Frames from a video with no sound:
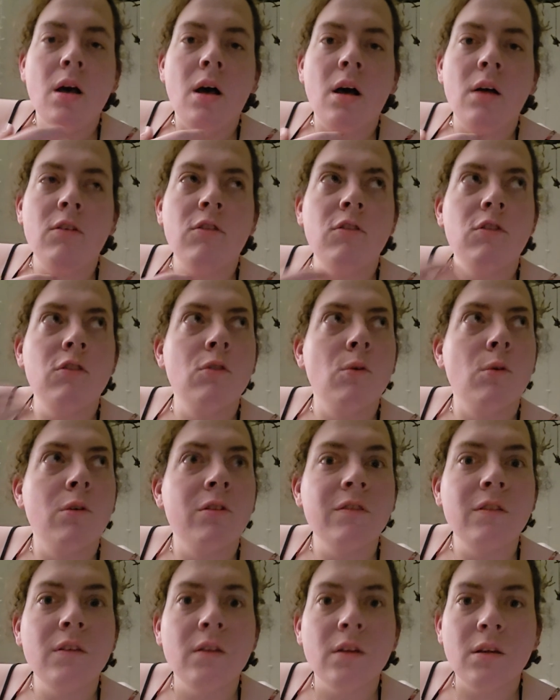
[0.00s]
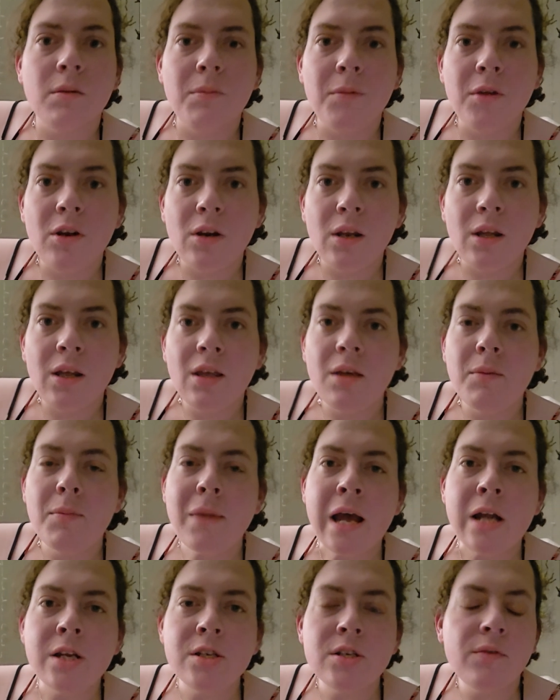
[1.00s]
a source in the community.
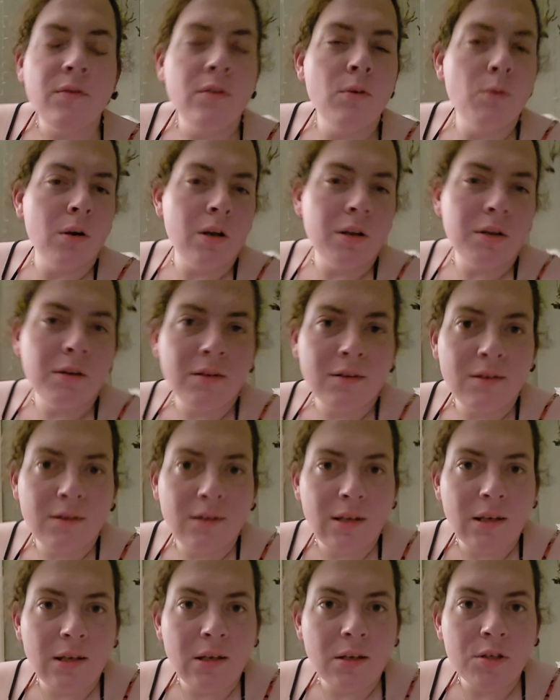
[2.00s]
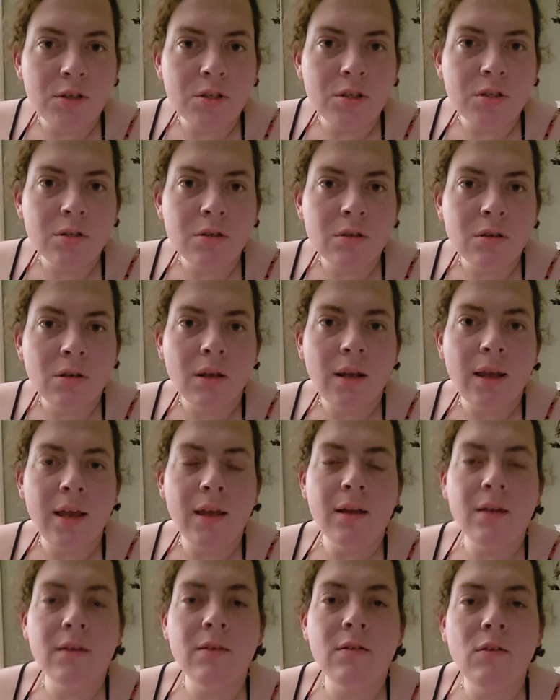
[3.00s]
Imagine if you wanted to teach
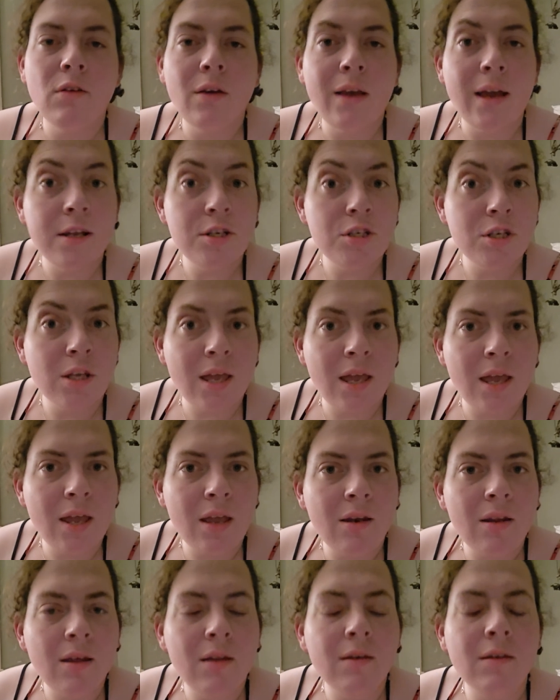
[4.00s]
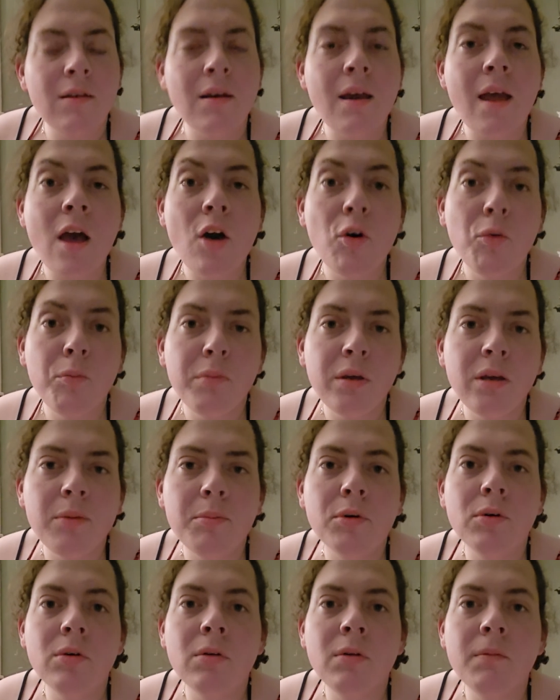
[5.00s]
and to educate and to help
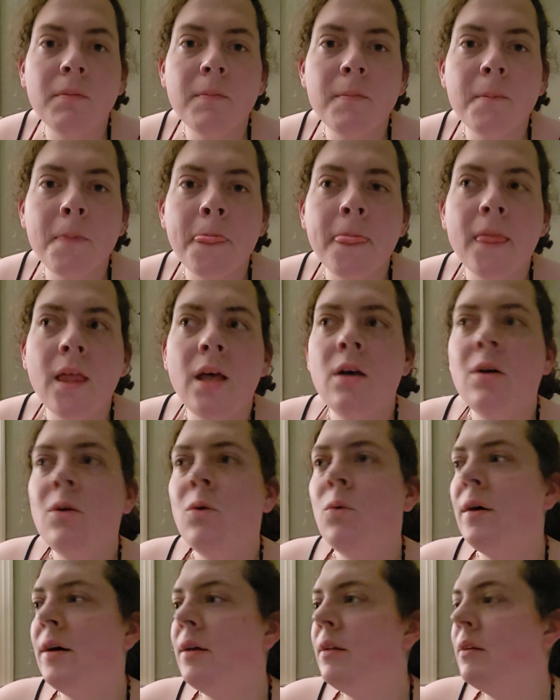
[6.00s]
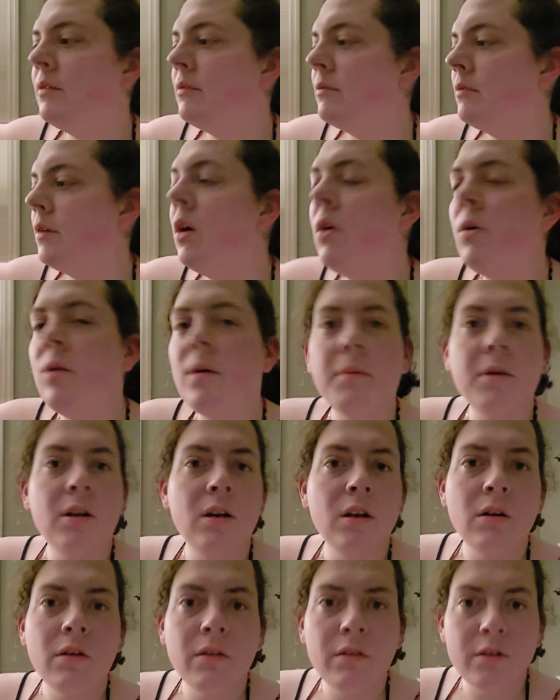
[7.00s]
people. Well, I'm going to
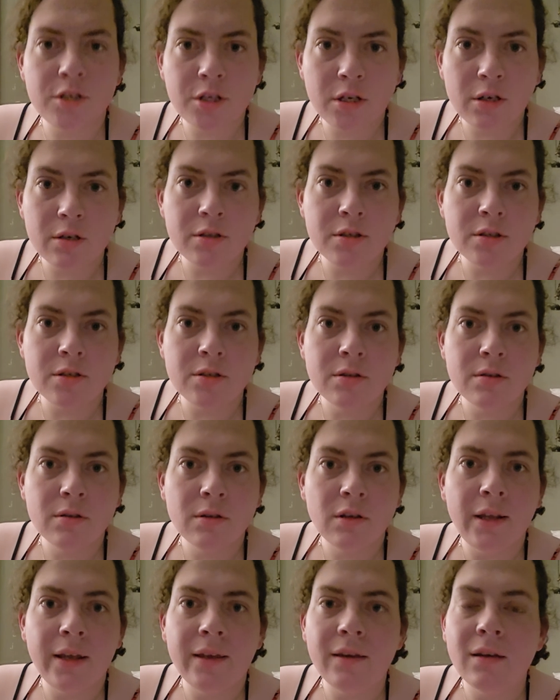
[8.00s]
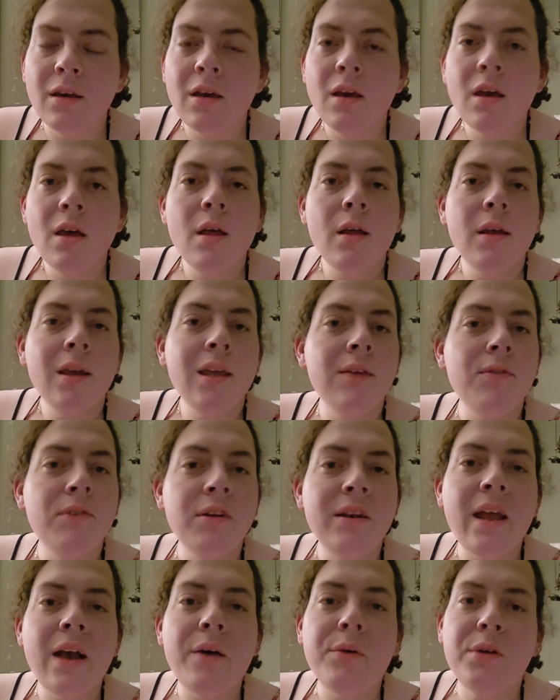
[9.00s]
go to the church. Like,
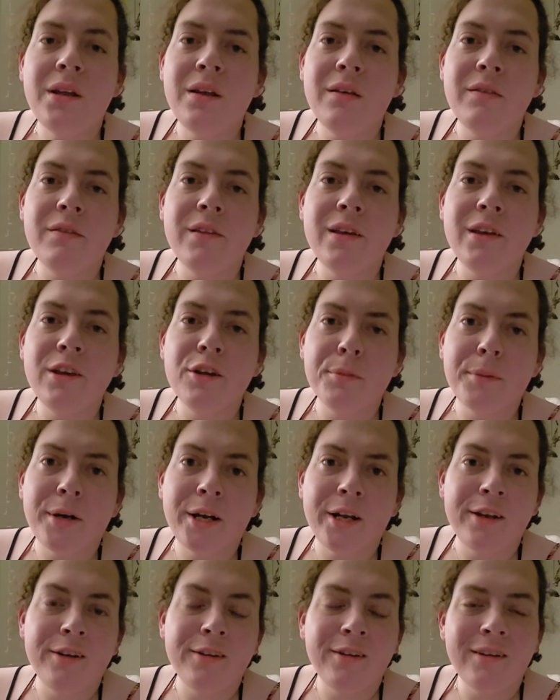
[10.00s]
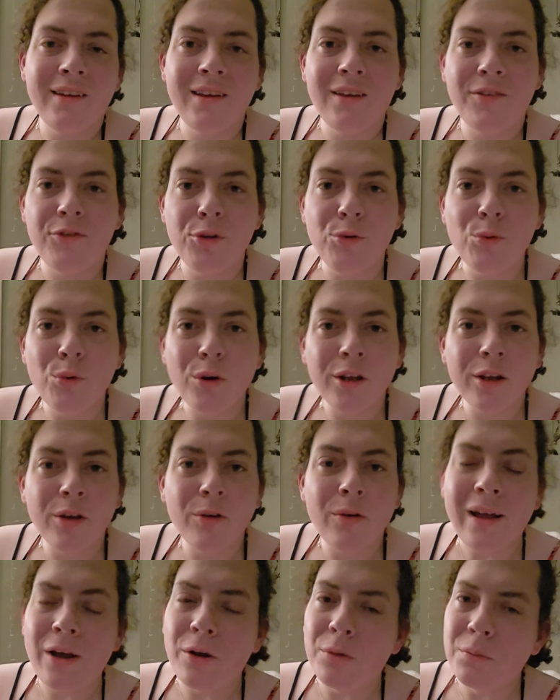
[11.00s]
even nowadays, think of your mind. If you want to go
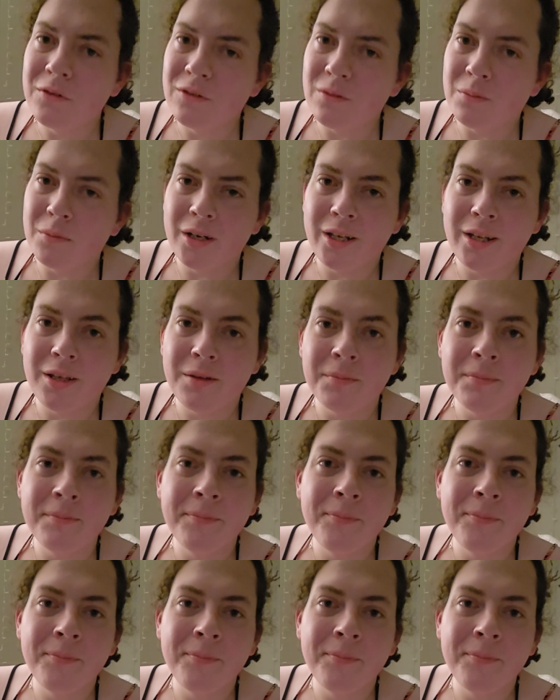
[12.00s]
help somebody,